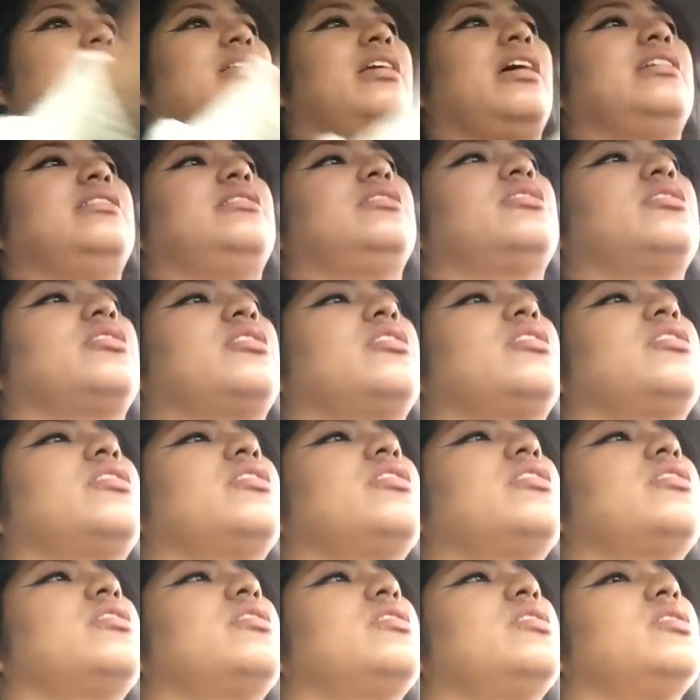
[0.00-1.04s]
that's
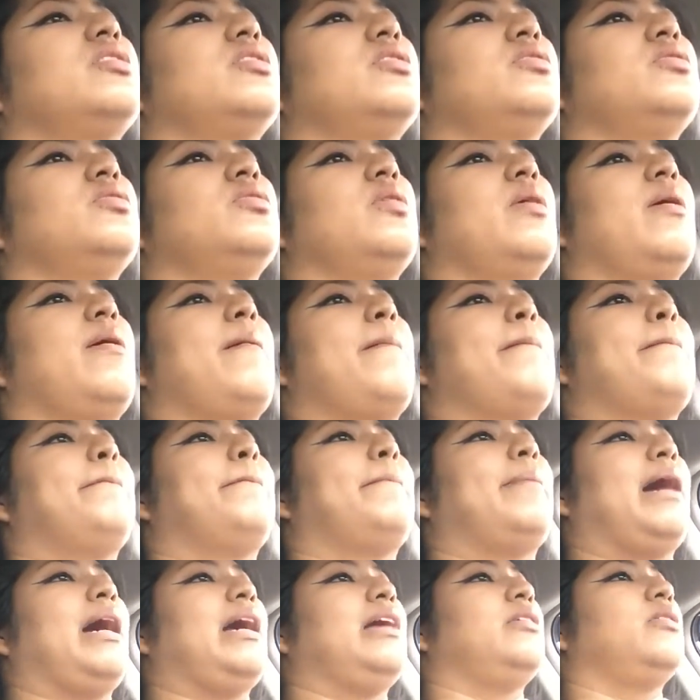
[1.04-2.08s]

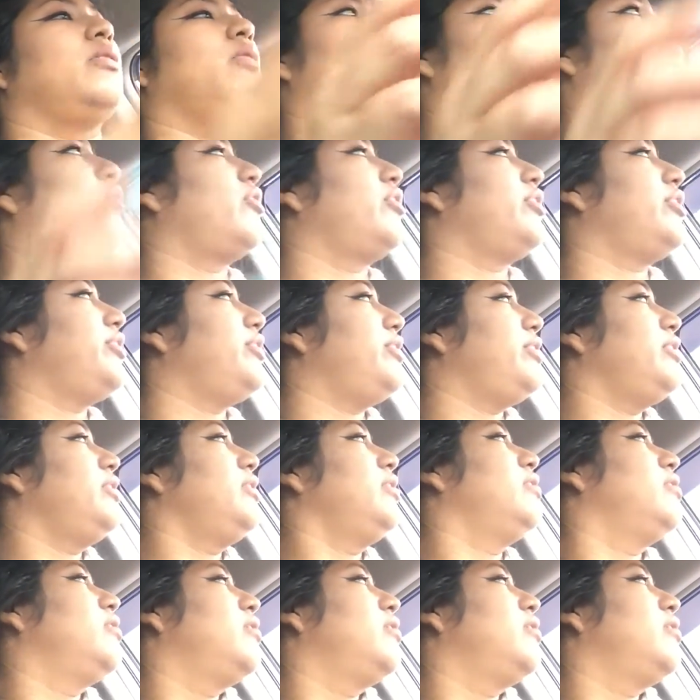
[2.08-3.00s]
by the corner,